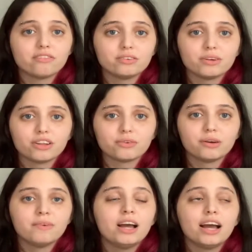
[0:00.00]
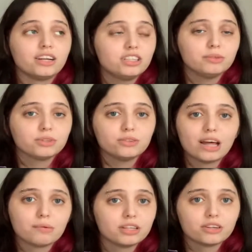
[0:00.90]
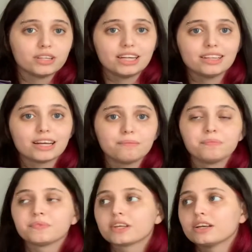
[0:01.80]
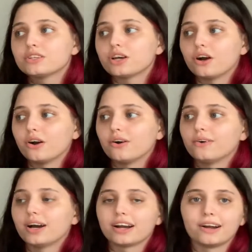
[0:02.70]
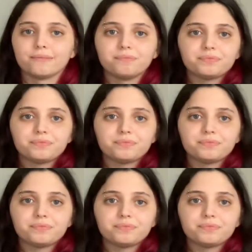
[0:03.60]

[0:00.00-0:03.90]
into another room, and she will do that with literally anything. So I don't know.